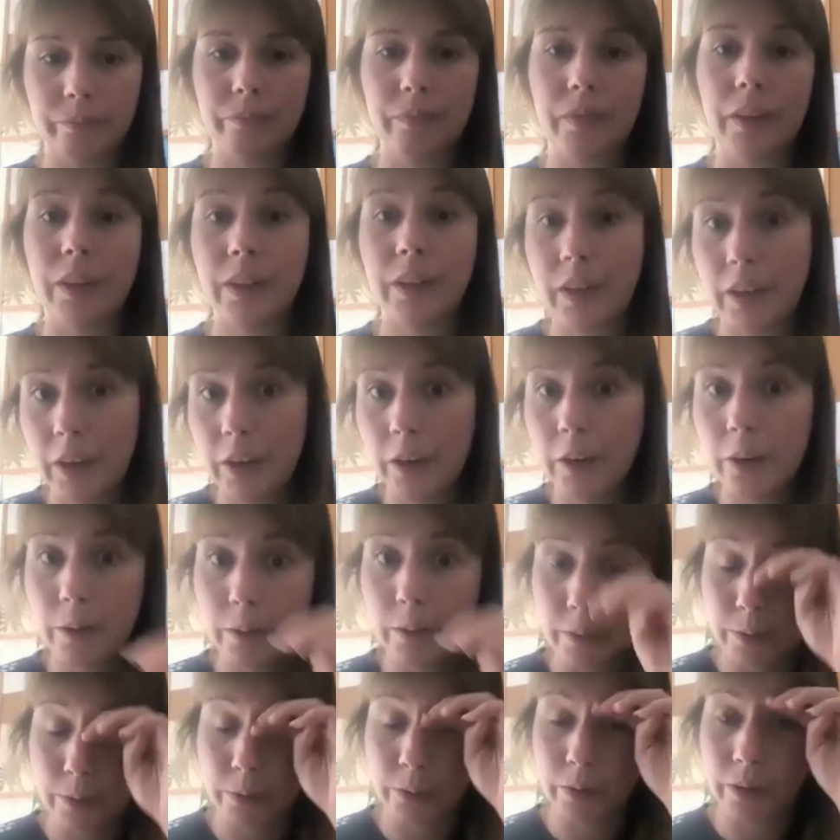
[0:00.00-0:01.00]

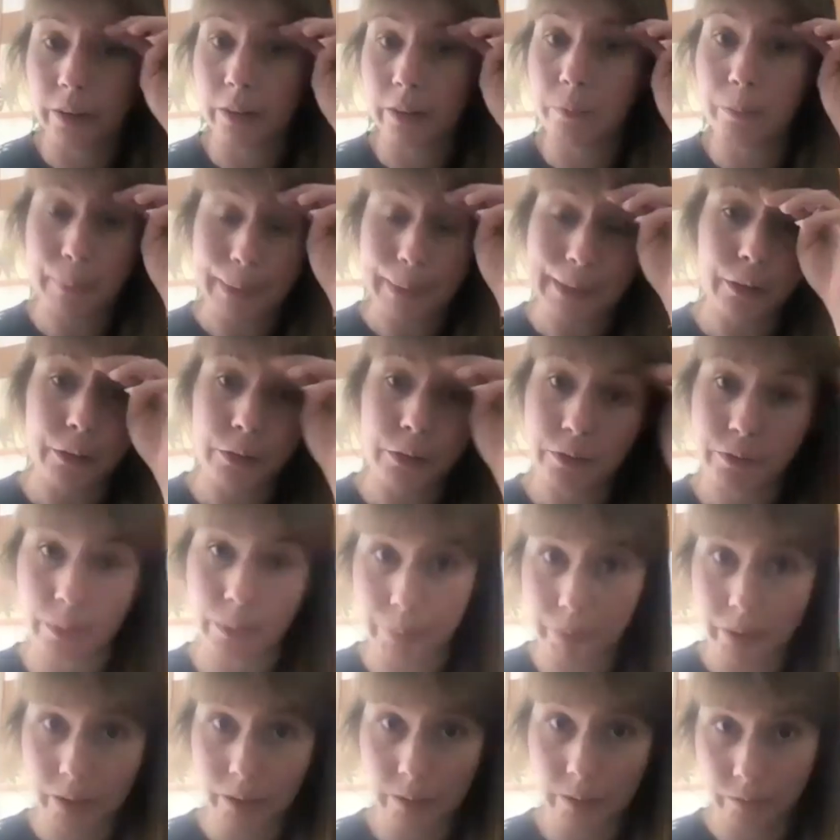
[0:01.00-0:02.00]
use or kind of build
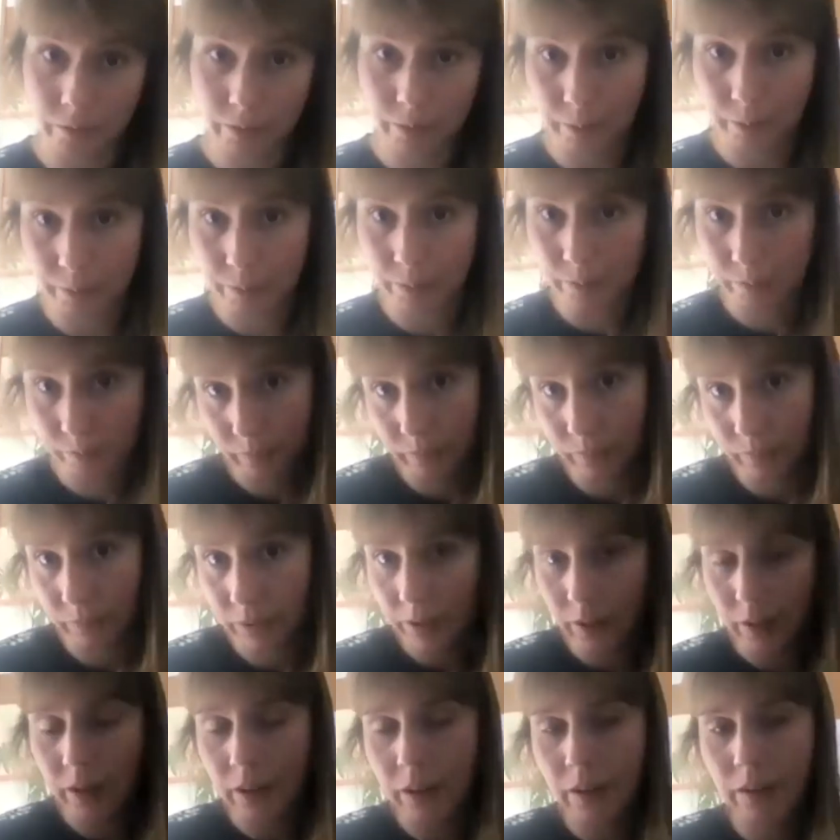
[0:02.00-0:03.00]
from
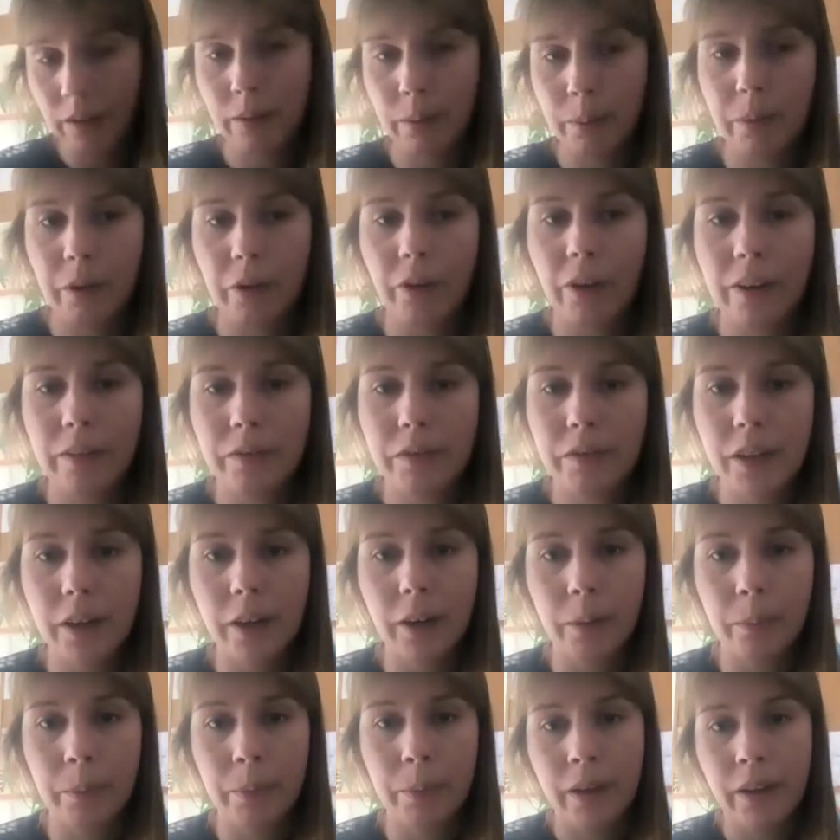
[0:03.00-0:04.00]
the ground
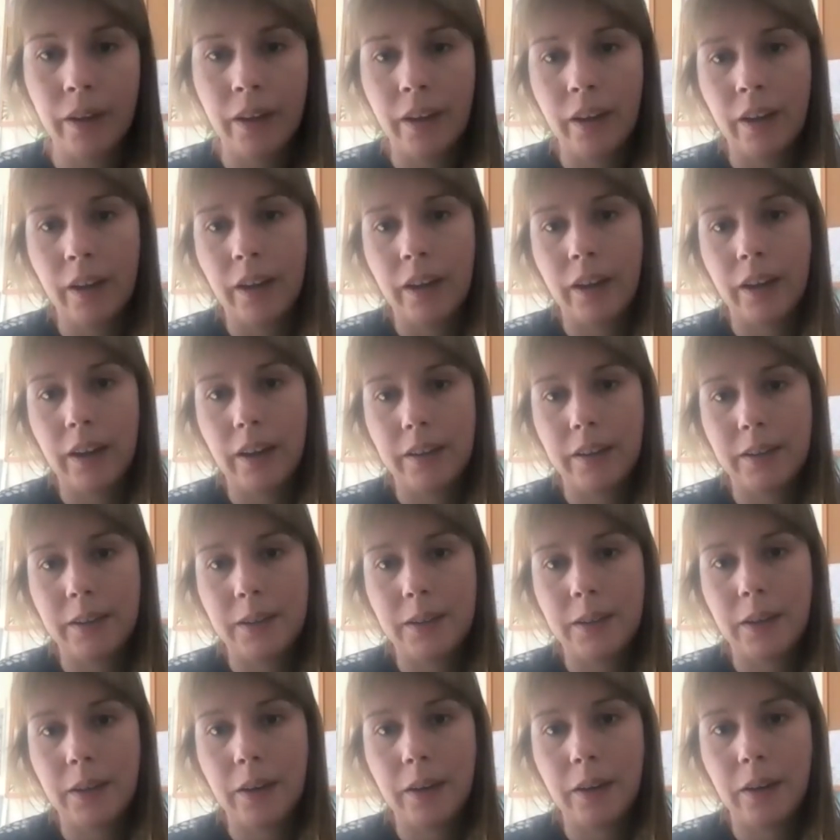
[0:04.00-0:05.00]
up. And
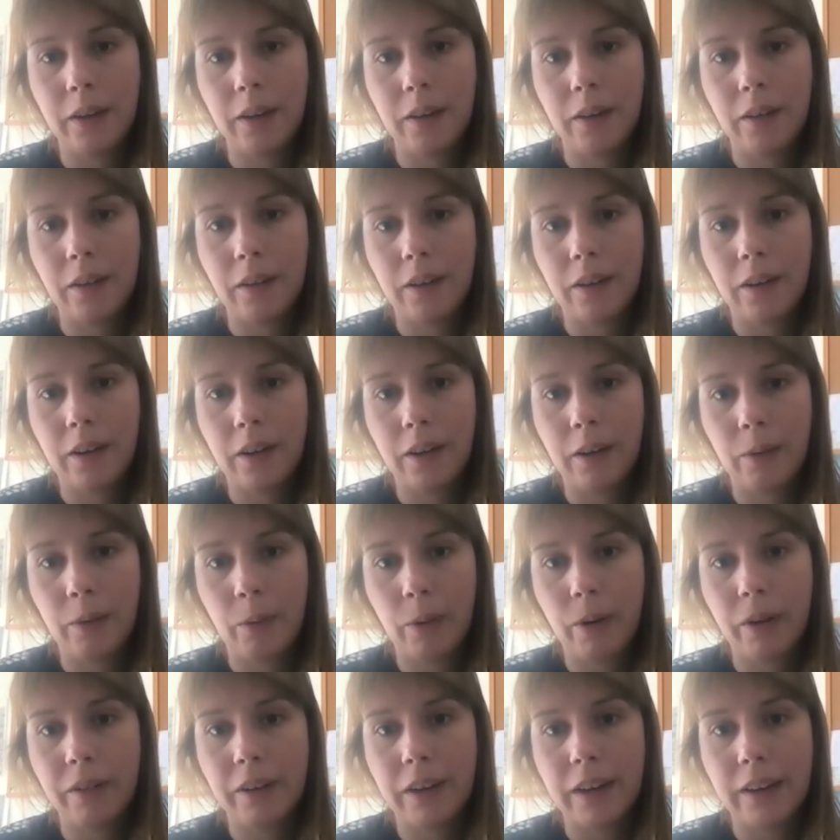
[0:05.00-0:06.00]
so I
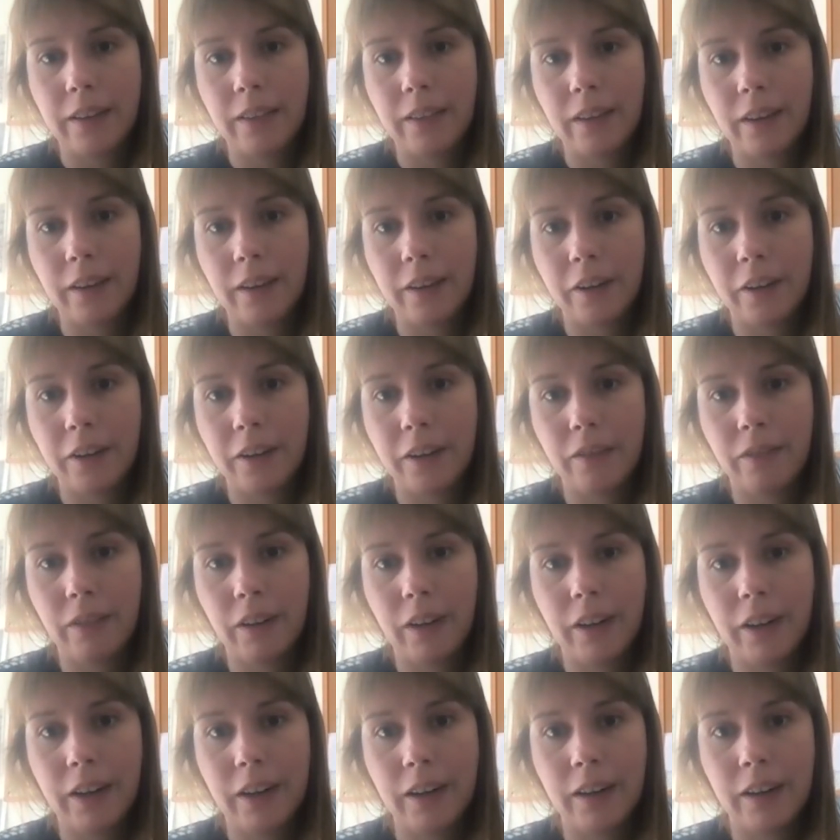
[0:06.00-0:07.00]
worry that kind of
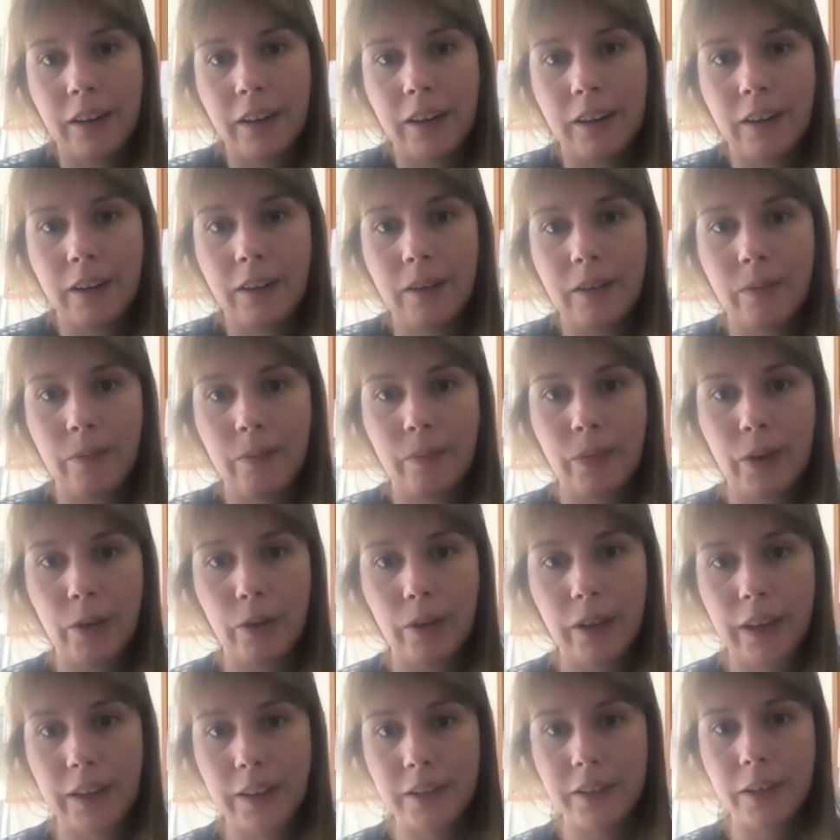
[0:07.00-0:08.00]
like you'll
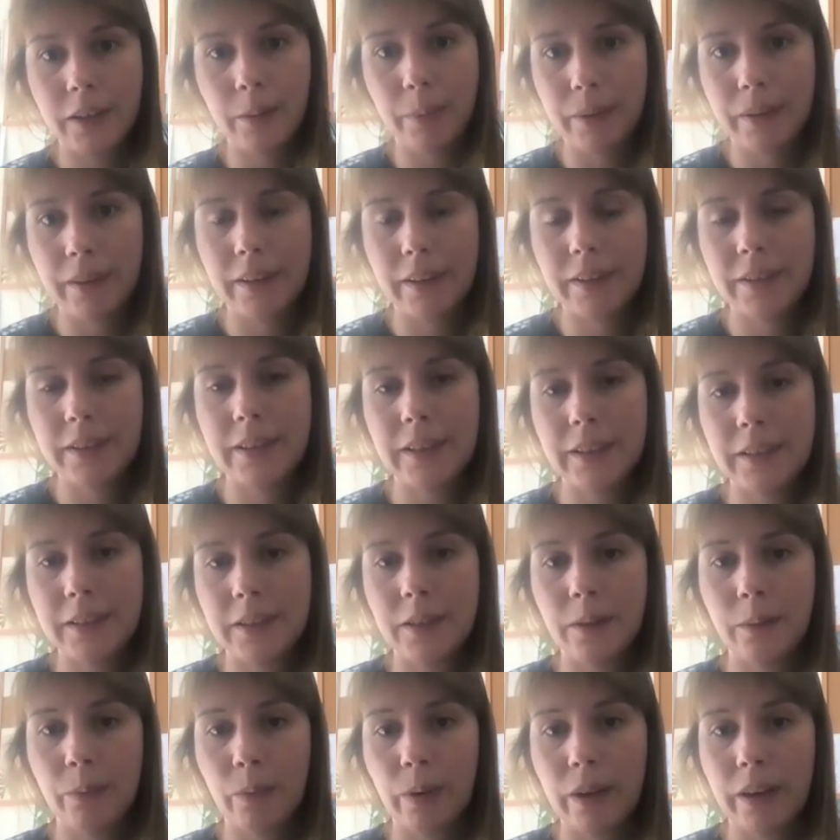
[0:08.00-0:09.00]
end up in this
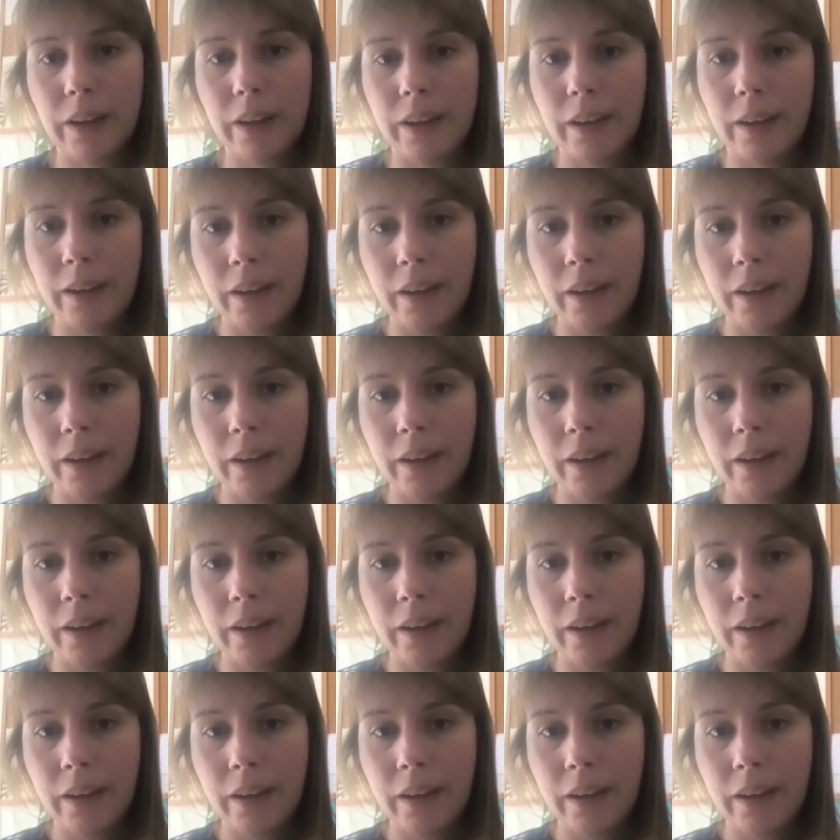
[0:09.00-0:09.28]
system where